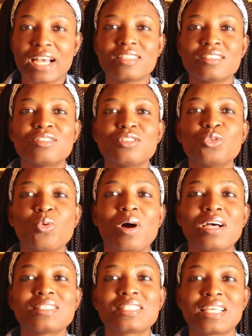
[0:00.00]
and you
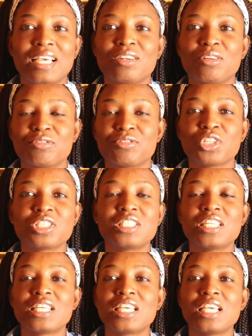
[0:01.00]
are scared of just